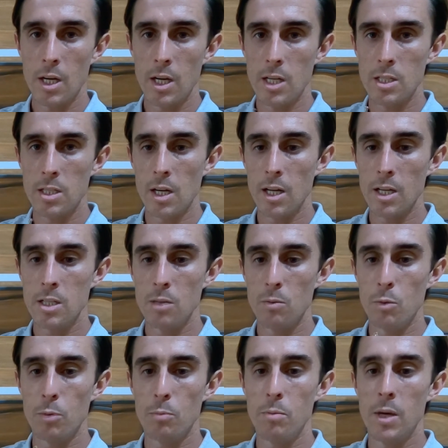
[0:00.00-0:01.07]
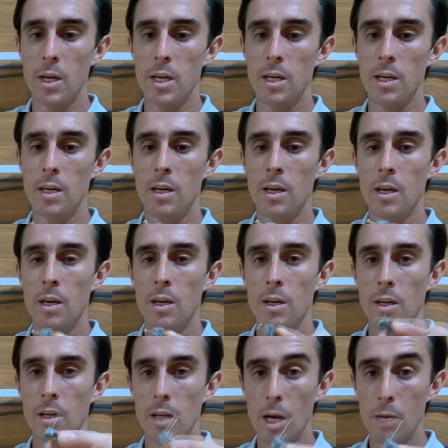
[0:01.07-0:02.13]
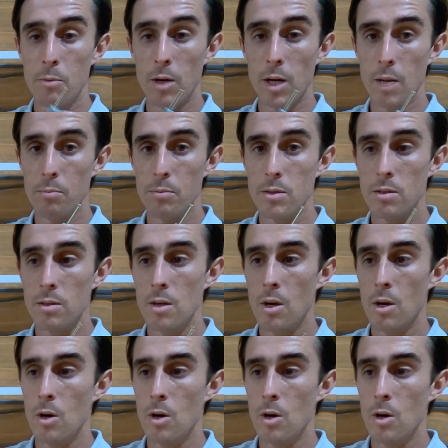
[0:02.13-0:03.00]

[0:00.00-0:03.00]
installation would be cable clips